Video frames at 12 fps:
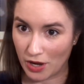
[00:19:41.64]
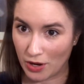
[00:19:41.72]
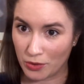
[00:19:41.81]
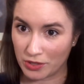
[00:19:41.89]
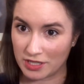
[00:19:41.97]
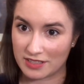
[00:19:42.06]

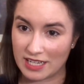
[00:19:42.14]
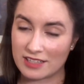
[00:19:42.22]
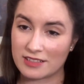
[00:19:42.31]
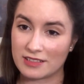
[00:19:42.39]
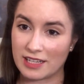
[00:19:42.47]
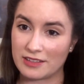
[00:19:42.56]

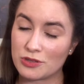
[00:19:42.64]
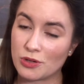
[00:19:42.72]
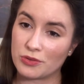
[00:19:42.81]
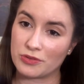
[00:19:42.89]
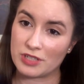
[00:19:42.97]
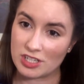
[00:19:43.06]
organization that the
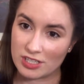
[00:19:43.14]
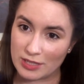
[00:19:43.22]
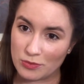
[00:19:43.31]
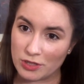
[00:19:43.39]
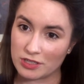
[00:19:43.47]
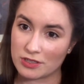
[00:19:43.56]
donor
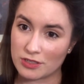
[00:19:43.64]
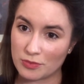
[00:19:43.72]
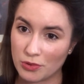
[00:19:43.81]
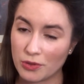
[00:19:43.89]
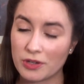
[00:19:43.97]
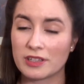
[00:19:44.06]
initially wanted to
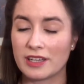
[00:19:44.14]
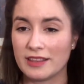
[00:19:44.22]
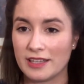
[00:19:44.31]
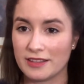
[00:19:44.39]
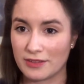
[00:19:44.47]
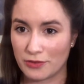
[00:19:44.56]
support,
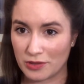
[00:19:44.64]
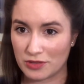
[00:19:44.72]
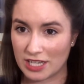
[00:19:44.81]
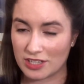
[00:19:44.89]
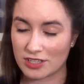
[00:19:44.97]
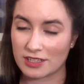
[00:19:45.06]
and then the
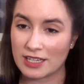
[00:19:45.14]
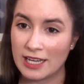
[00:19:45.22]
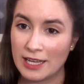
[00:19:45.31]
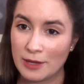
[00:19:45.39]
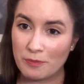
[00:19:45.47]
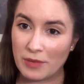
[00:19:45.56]
foundation
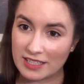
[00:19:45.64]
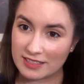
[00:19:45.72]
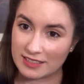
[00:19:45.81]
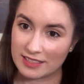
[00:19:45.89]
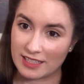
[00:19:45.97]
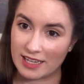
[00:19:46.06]

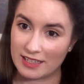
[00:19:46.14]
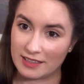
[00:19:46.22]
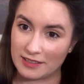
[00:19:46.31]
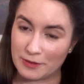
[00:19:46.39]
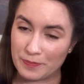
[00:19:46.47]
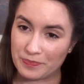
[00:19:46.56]
makes
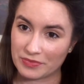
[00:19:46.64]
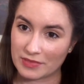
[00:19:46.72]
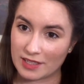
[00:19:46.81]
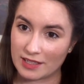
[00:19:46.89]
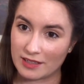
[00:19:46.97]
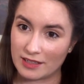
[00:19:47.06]

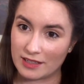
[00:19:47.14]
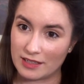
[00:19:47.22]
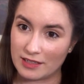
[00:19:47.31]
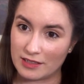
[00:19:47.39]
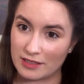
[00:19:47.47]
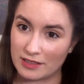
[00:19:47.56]

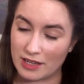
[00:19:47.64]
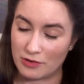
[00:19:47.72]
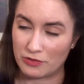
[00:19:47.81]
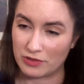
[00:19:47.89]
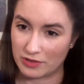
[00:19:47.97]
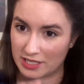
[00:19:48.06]

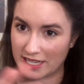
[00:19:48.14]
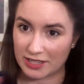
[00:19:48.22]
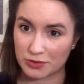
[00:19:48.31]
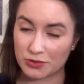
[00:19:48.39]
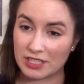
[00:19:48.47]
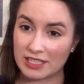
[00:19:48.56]
a
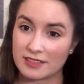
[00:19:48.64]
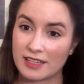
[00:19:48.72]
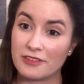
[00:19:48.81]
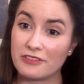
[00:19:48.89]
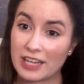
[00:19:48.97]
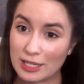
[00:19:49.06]
tax receipt
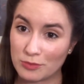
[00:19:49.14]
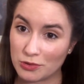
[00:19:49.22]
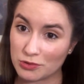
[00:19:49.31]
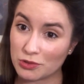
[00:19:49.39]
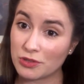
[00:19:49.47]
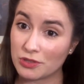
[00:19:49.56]

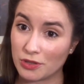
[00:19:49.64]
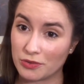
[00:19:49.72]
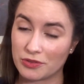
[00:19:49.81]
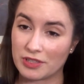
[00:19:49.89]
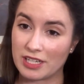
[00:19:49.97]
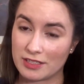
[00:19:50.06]
available to the
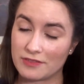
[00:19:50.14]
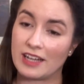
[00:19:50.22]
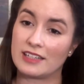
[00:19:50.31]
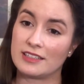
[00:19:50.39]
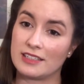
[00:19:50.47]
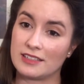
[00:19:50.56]
donor that is
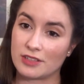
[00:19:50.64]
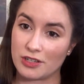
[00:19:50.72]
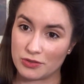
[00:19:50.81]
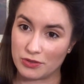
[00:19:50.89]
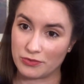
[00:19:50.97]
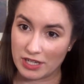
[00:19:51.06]
valid in his
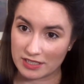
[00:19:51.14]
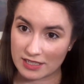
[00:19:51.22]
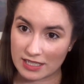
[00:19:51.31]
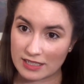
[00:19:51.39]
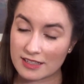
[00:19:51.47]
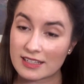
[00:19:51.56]
country of
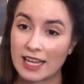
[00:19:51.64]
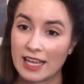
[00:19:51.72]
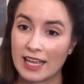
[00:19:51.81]
residence.